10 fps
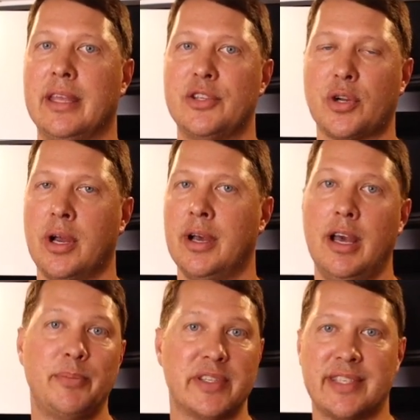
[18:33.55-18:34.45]
can draw
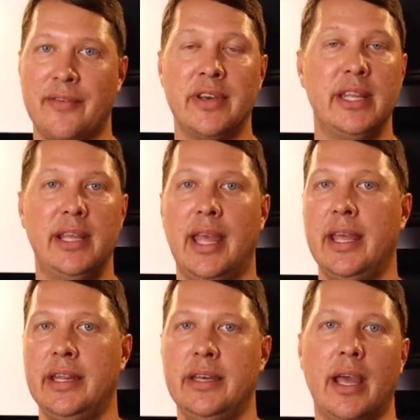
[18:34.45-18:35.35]
up to 70,
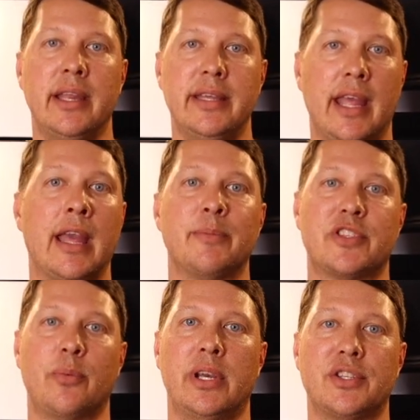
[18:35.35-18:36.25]
80, 90
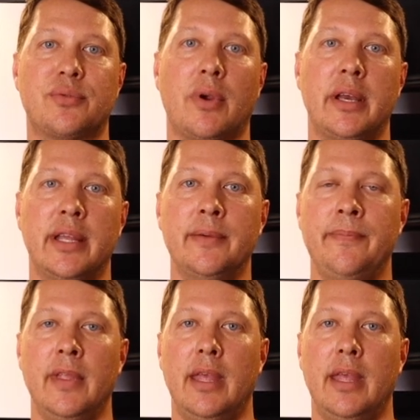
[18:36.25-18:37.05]
amps when it's running.